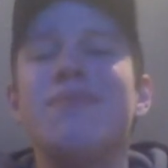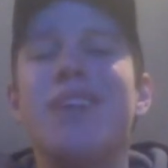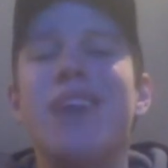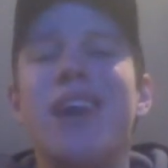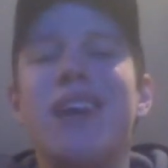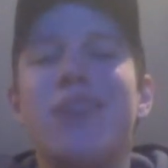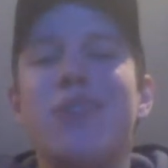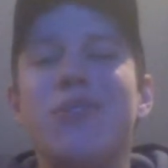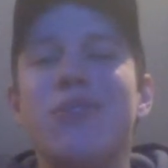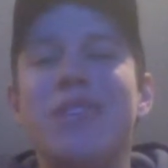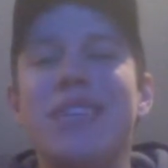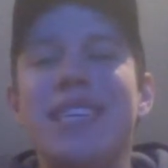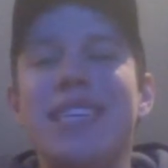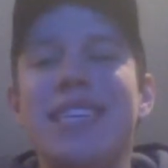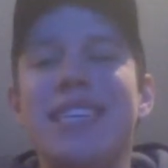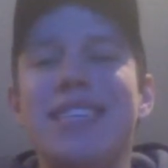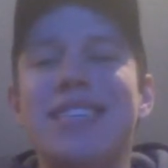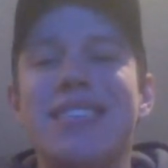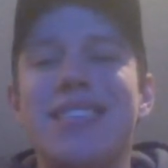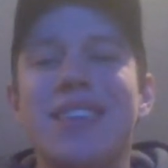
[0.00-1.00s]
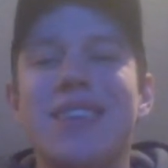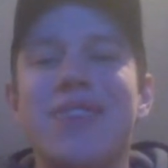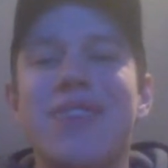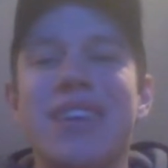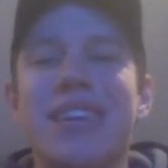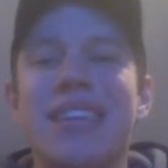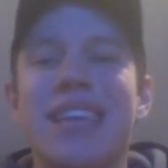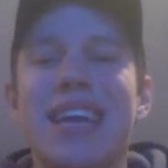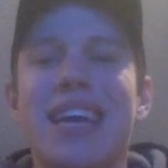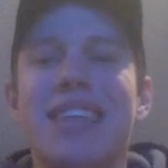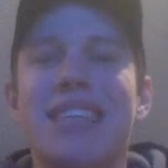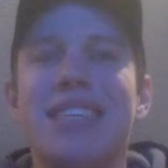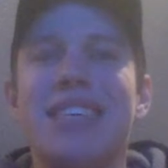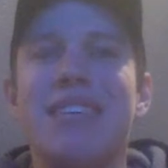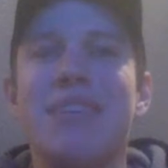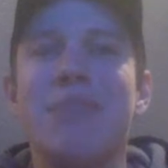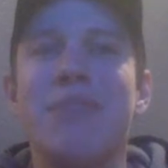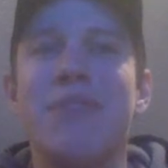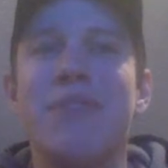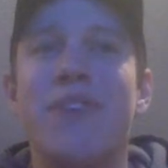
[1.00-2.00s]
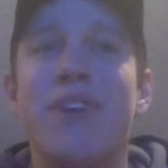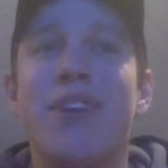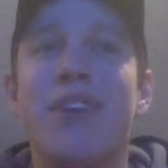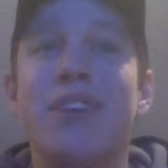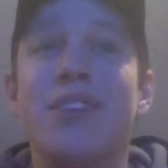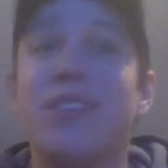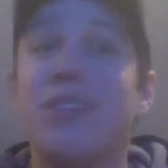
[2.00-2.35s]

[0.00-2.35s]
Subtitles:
I don't need stuff like that to get me far.